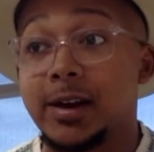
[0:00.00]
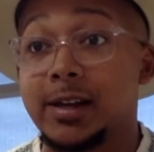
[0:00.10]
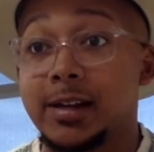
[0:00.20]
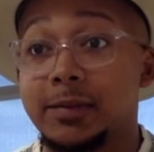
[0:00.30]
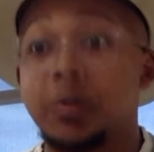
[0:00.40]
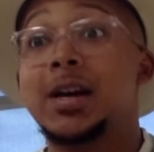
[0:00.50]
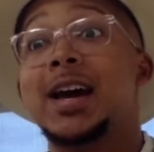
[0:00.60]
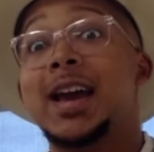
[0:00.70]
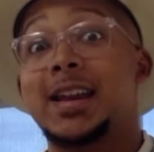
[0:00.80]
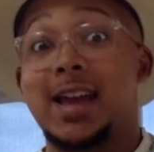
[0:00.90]
grade level
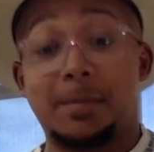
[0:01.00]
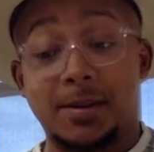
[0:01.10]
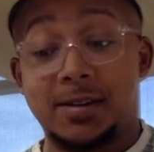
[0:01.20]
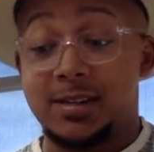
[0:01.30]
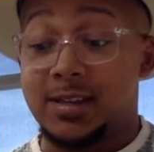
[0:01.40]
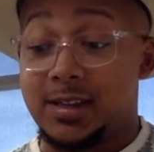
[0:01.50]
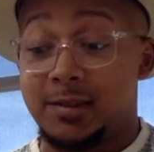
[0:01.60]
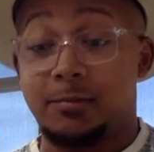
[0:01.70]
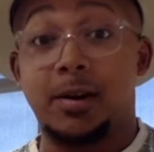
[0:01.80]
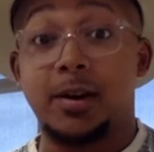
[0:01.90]
and happened to see
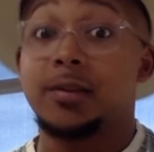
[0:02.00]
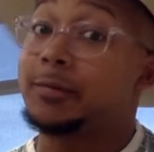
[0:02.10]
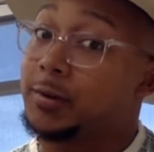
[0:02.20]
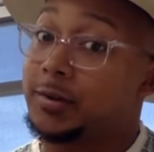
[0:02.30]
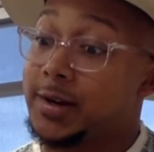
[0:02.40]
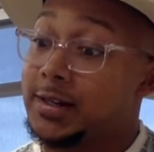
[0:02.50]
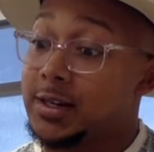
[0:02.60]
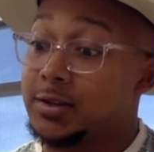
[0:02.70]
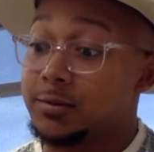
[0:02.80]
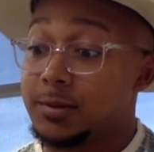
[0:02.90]
that one of the fourth grade
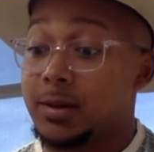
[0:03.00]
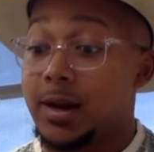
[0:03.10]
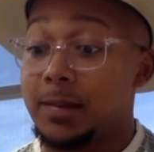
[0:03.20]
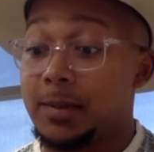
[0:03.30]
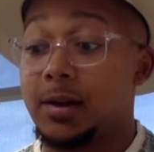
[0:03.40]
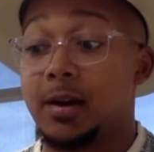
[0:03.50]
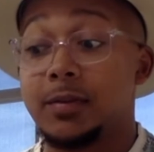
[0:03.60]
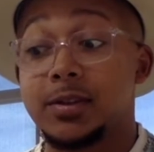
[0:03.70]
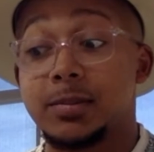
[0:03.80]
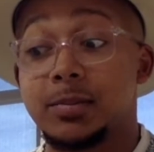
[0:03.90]
teachers was copying
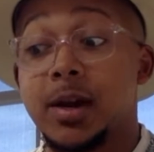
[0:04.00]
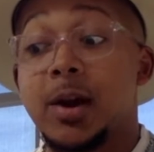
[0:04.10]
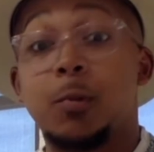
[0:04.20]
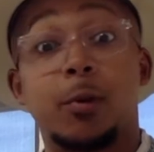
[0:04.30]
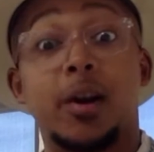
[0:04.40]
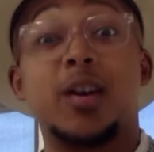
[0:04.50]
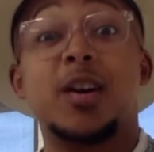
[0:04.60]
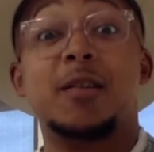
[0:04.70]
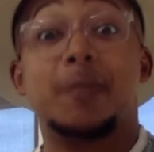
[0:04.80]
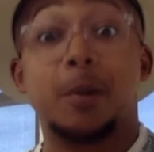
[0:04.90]
off some work
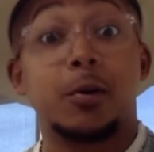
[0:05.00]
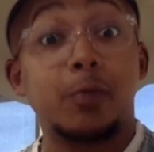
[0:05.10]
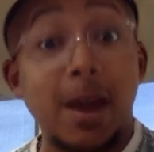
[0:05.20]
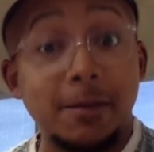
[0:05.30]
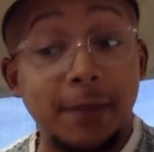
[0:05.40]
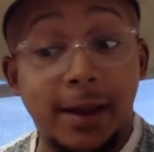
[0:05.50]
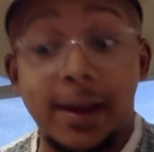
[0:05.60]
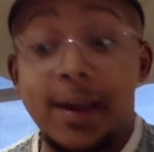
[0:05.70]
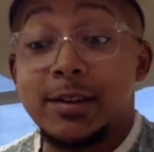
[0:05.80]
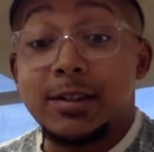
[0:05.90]
for graphing.
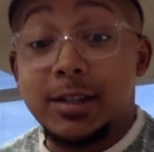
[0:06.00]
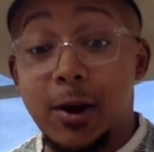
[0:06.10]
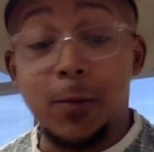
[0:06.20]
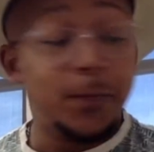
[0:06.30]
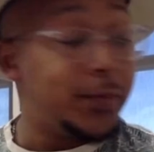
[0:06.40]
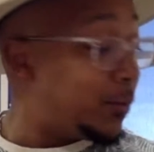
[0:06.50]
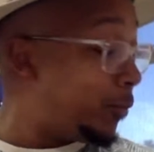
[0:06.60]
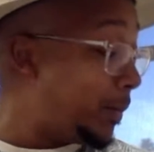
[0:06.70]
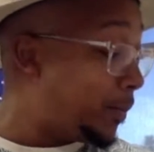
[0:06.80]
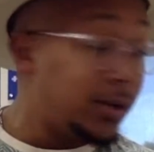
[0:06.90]
So
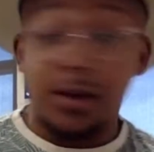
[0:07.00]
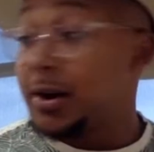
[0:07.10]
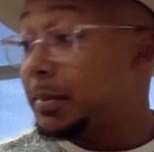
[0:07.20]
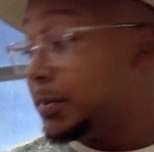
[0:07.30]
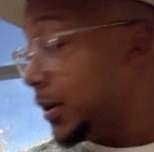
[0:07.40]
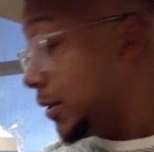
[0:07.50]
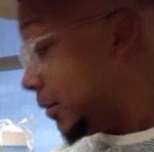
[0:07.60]
we pull out our book,